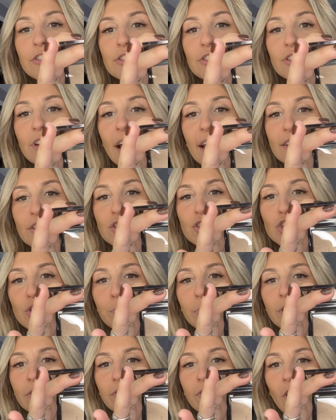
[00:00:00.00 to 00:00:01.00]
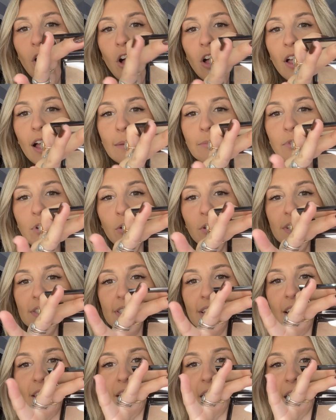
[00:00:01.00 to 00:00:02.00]
are nice, super fall. I'm
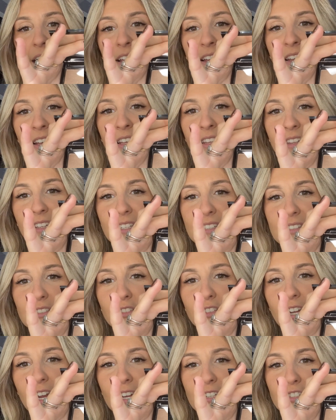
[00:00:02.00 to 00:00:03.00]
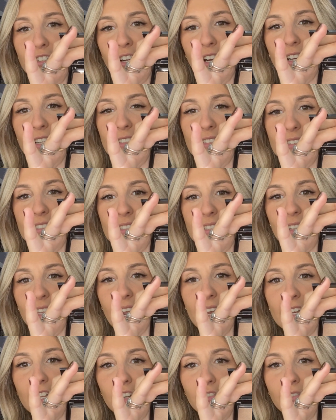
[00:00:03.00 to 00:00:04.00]
noticing that these little guys are kind of
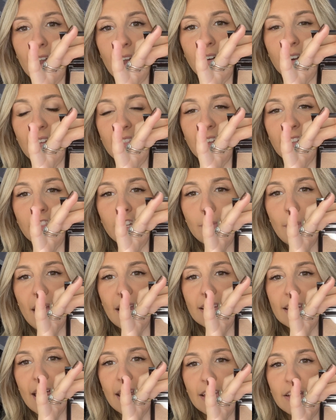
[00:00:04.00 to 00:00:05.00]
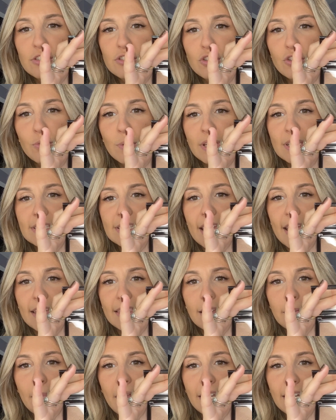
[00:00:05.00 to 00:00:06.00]
sliding around. I think they're magnetic, so you can take
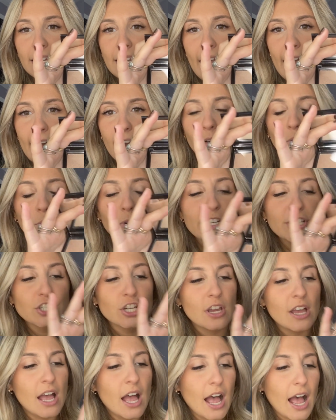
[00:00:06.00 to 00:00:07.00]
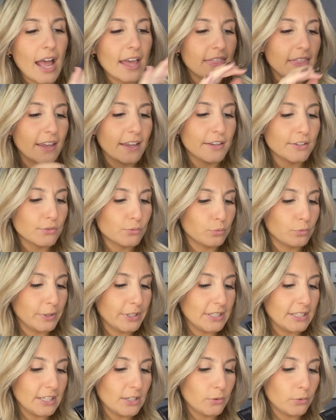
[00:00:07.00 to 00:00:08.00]
them in and out, which I think is
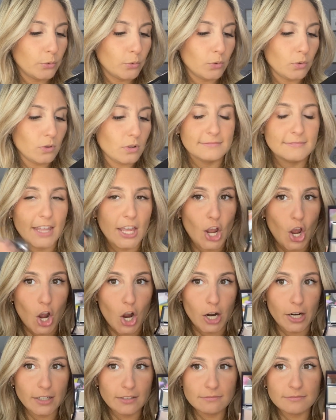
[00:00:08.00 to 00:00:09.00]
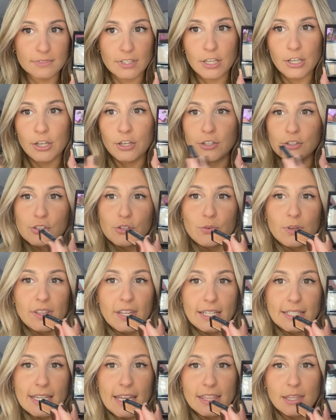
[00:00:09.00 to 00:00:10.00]
really cool. They are. So you can
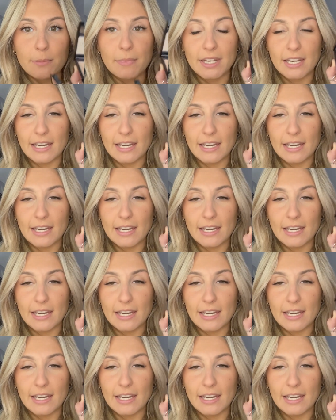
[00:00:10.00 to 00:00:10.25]
like take them in and